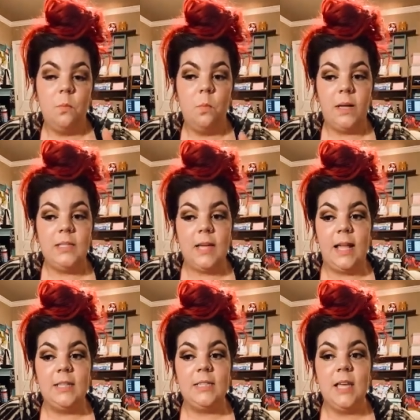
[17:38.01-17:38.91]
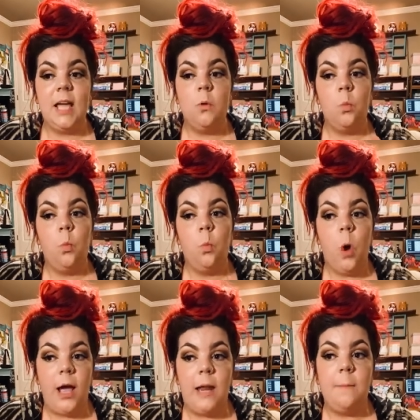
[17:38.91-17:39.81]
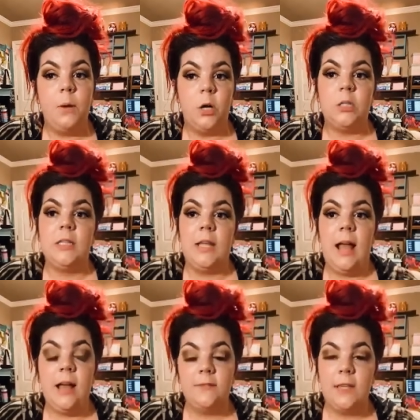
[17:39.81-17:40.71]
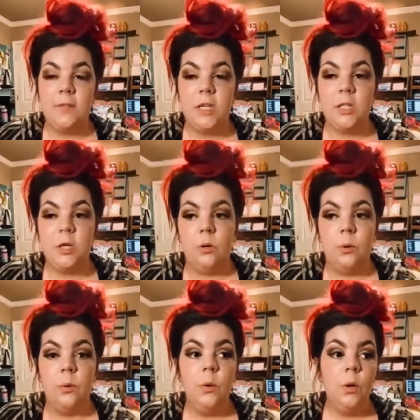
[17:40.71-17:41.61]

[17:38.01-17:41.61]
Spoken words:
what scents, and 1 person out of 72